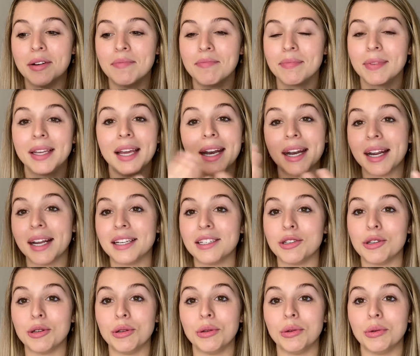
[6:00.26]
getting
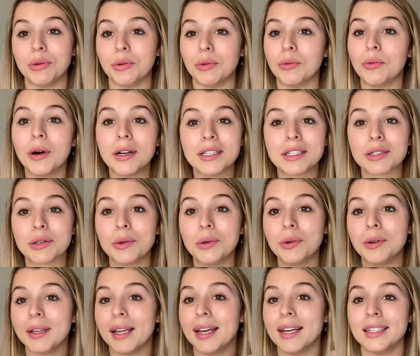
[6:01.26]
into one school
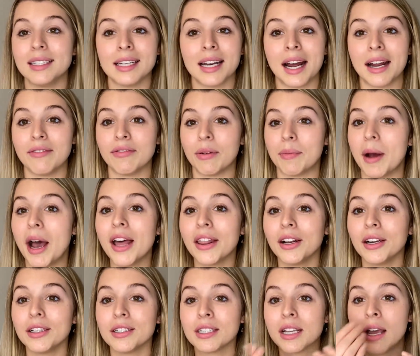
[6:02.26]
and getting denied from
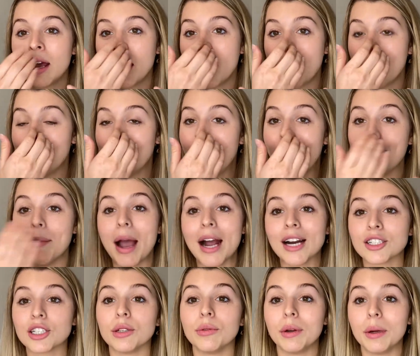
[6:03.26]
others, but I'm
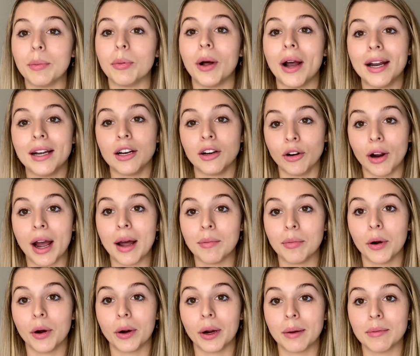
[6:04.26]
actually reapplying to grad
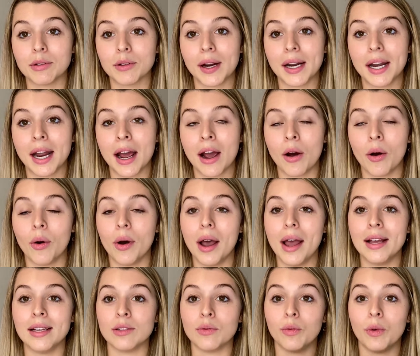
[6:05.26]
programs right now,
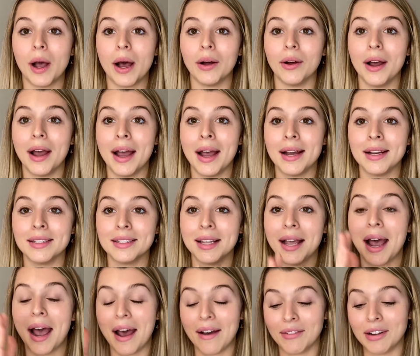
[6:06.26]
as well as
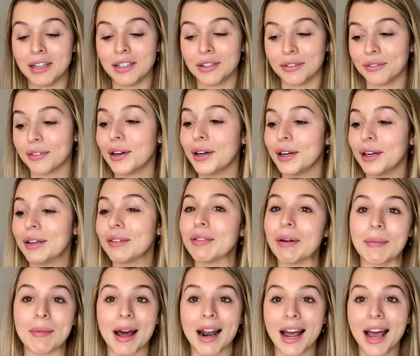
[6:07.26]
having deferred
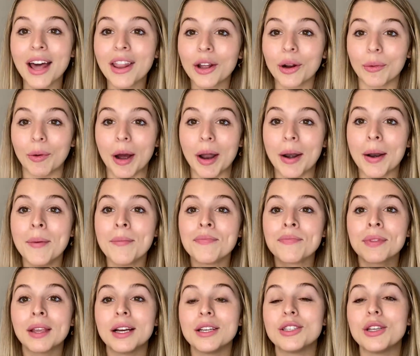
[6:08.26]
from that other one.
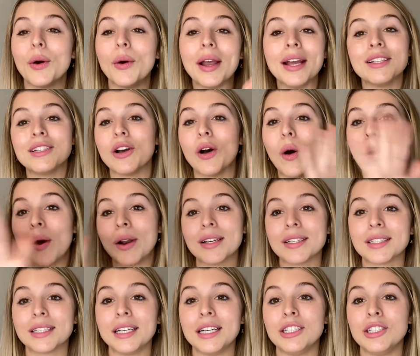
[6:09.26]
So it's
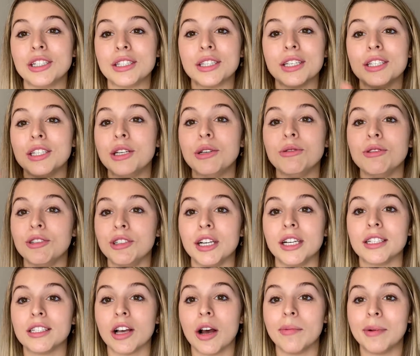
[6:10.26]
honestly just this huge
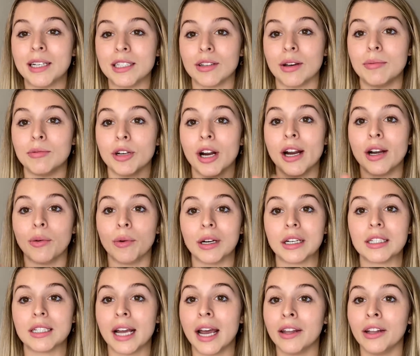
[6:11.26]
jigsaw puzzle I'm trying to work
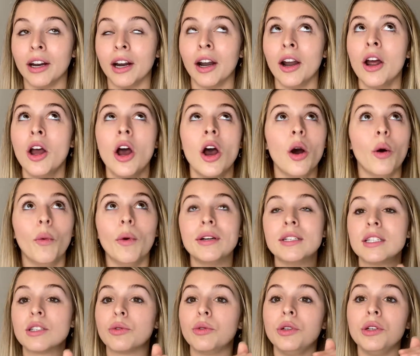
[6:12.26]
together. One
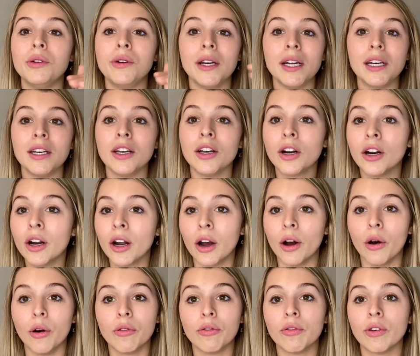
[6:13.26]
school you need
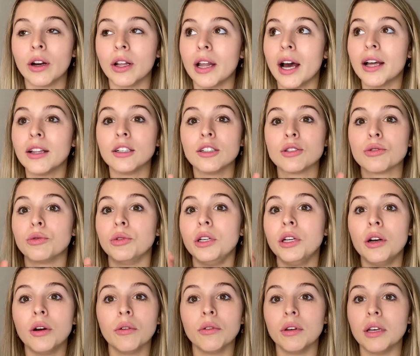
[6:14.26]
neuro, for the other school you
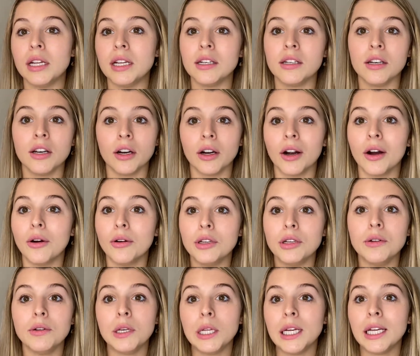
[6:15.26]
don't need neuro,
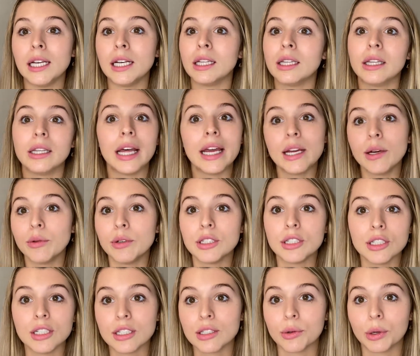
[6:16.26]
you need language
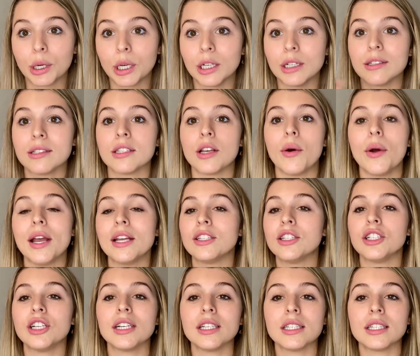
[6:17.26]
disorders. So it's
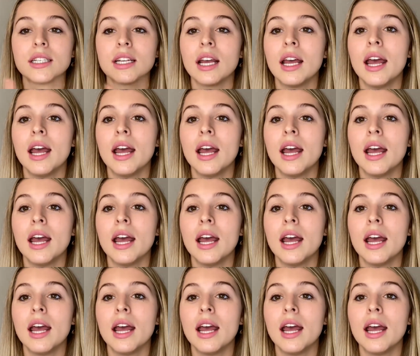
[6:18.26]
just